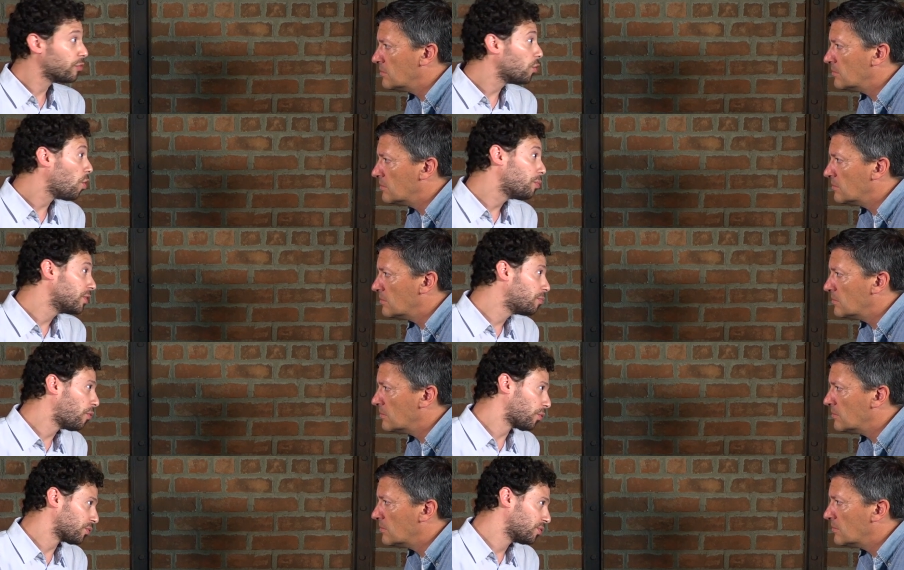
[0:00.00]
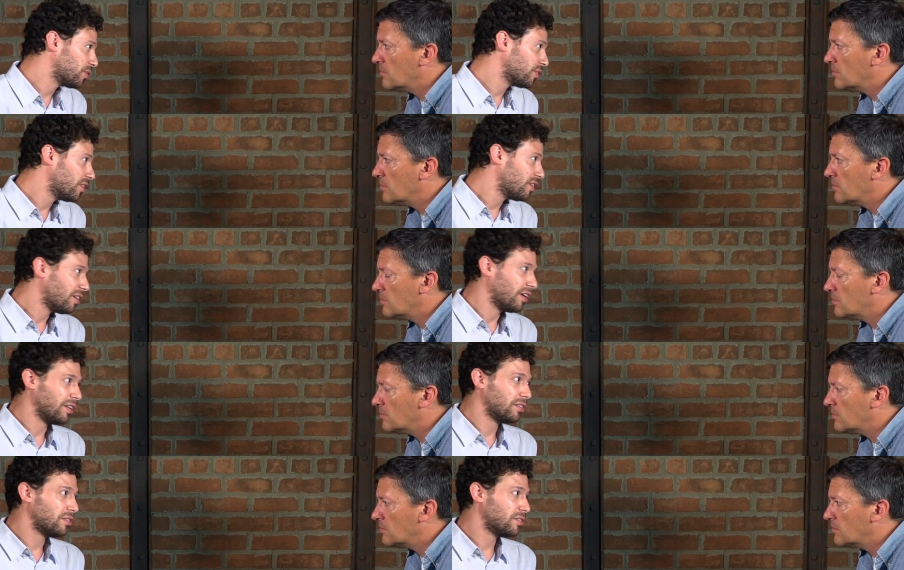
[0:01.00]
Speaker 1: or if you open the port,
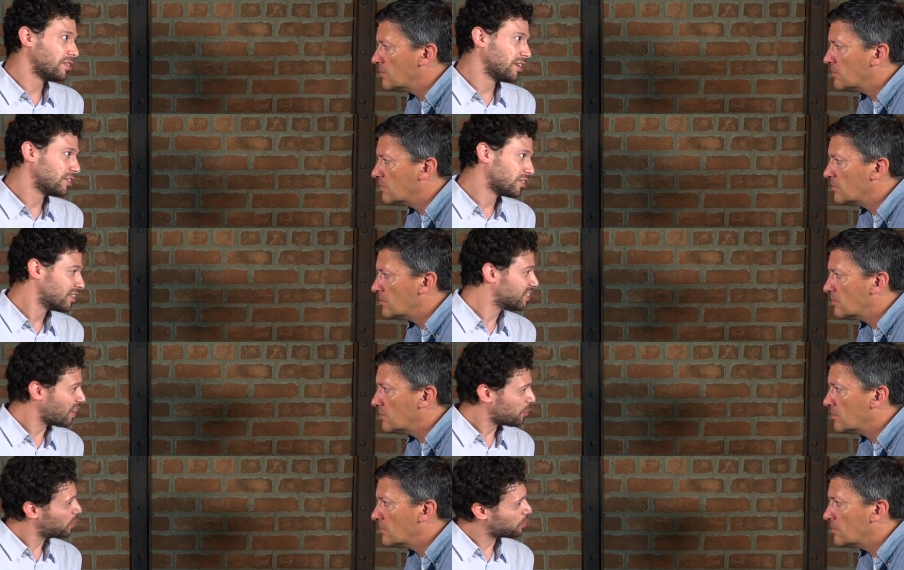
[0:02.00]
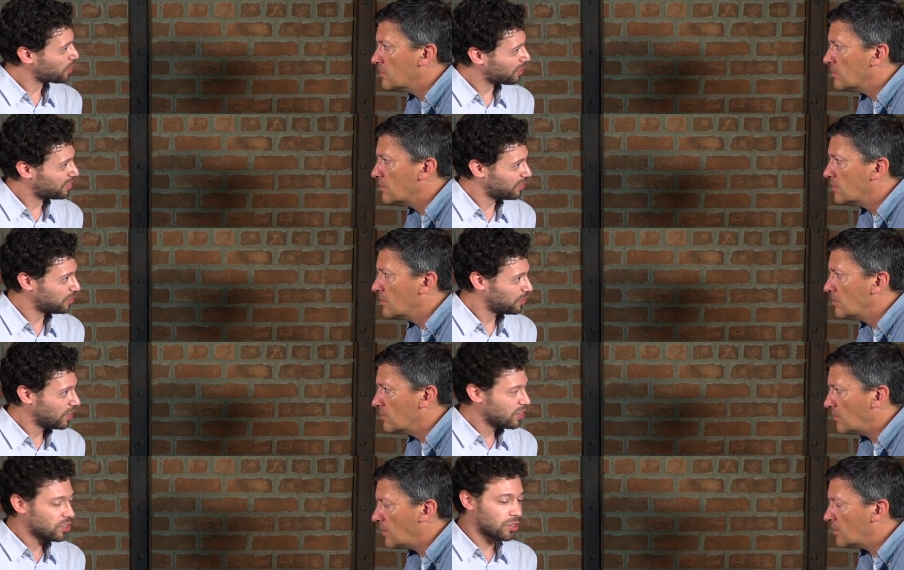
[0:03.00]
and then it's it's not really protecting you.
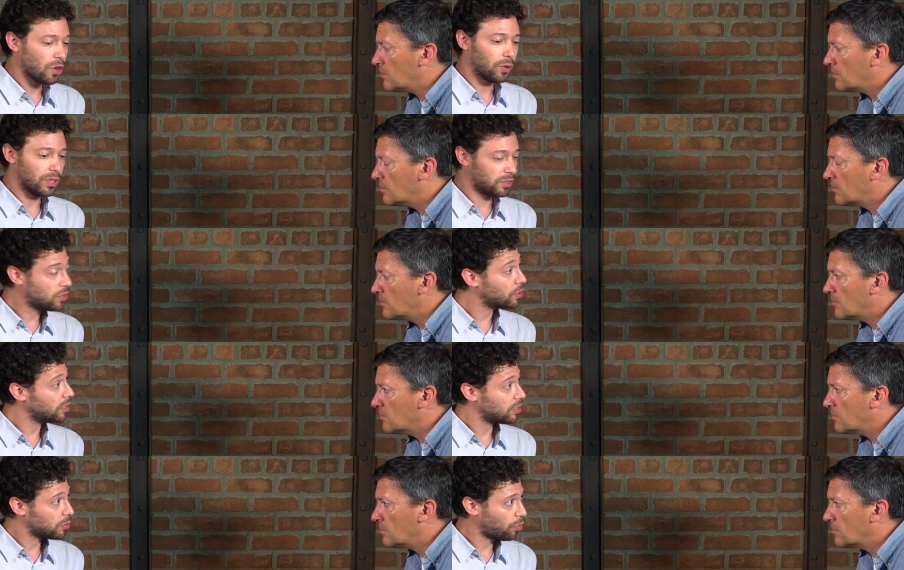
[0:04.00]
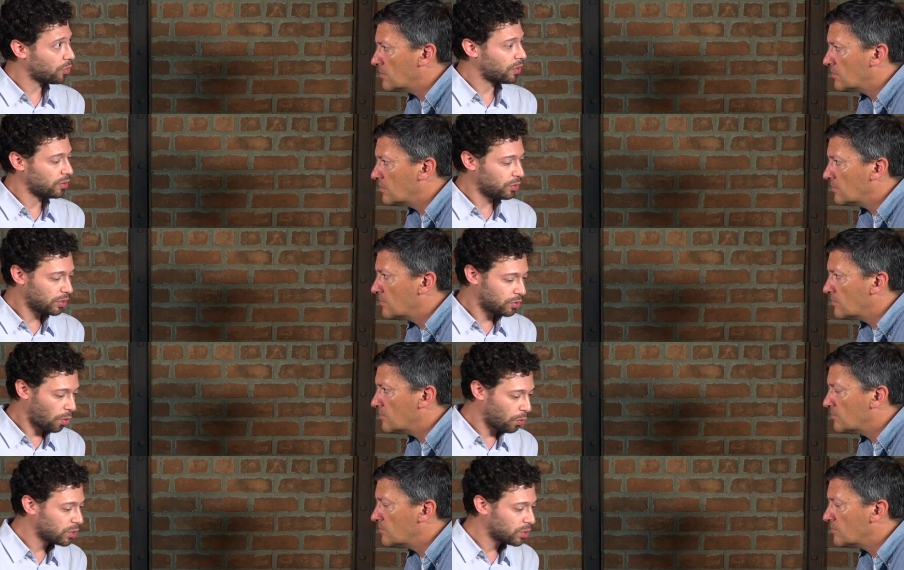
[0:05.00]
Right. So it's good and it's important, and you need to